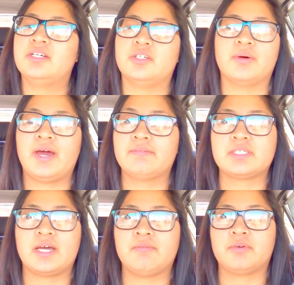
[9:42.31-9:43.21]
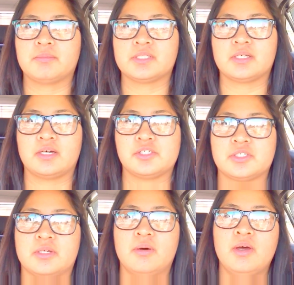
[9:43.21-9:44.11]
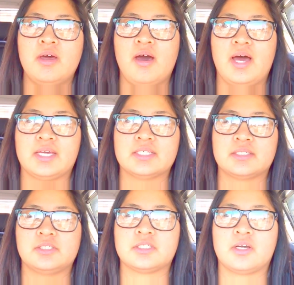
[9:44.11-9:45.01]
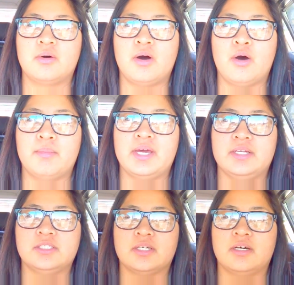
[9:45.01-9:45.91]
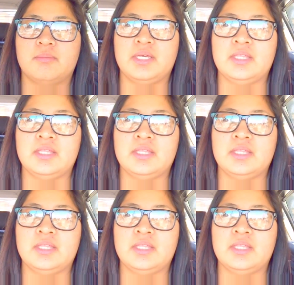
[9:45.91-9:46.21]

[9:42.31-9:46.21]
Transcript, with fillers: don't have time for massage so I guess I'll just go home and um,